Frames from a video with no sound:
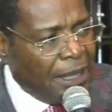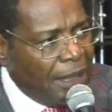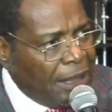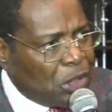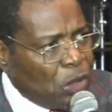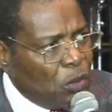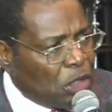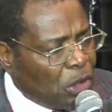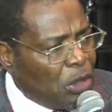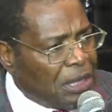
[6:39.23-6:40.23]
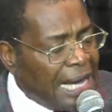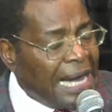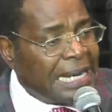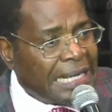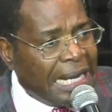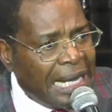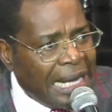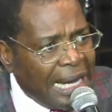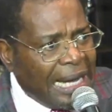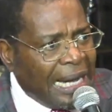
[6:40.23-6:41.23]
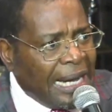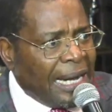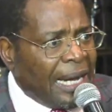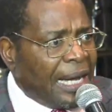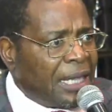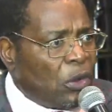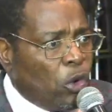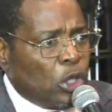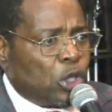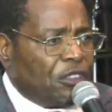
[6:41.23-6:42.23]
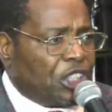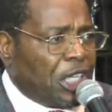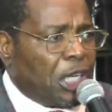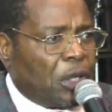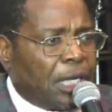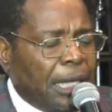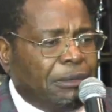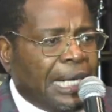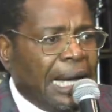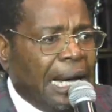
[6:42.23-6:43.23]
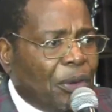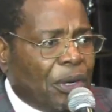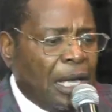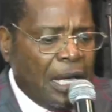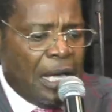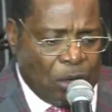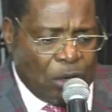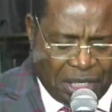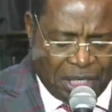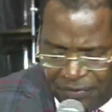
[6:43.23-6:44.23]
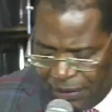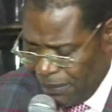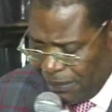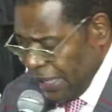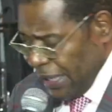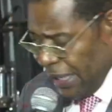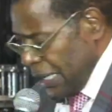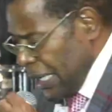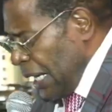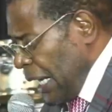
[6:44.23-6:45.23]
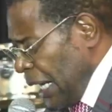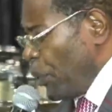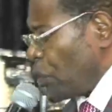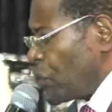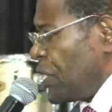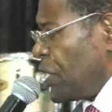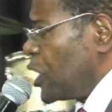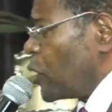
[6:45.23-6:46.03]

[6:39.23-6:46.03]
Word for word: And so we saw that uh, uh, the walls of Jericho came down. They went every man uh, uh, possessed this